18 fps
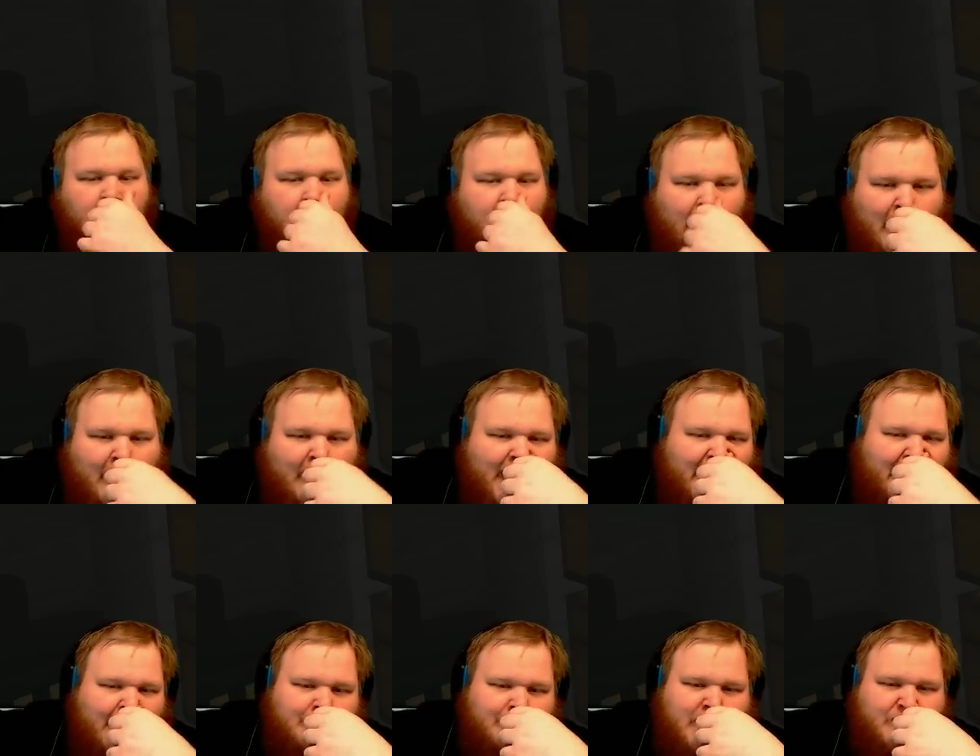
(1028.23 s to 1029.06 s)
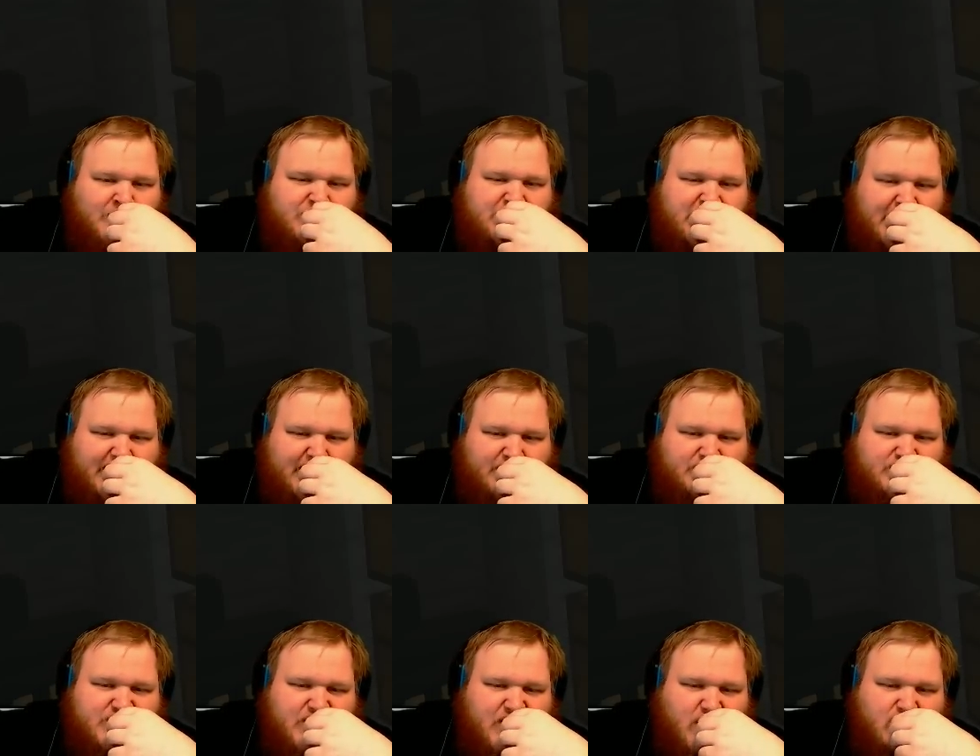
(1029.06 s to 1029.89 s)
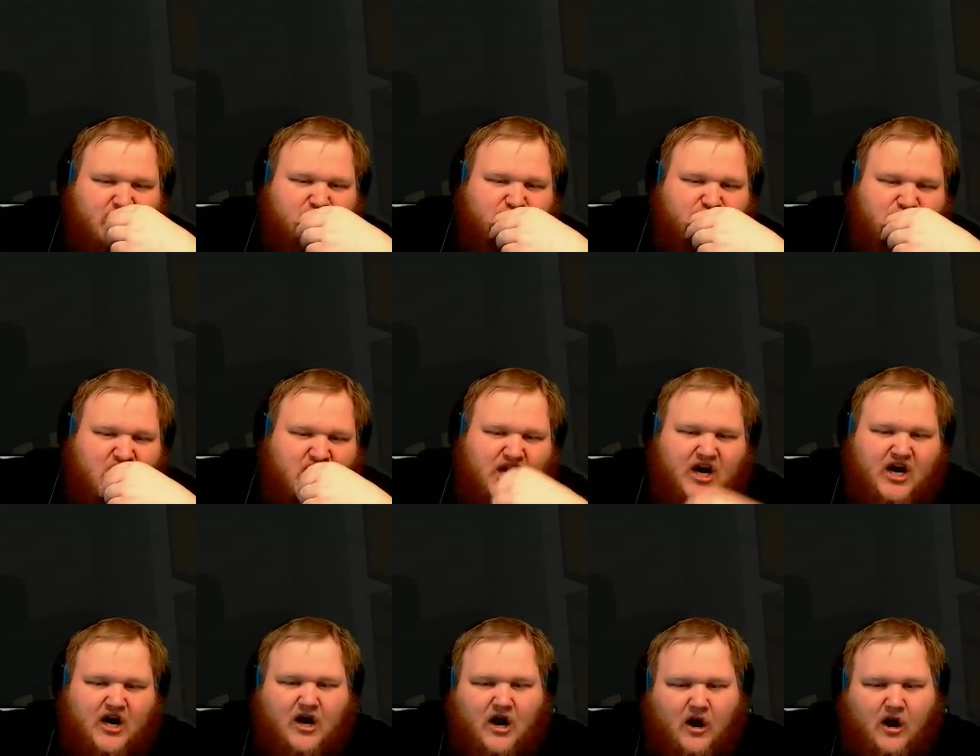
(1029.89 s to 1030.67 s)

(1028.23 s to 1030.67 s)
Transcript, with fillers: All right, I'm double checking. So sugar.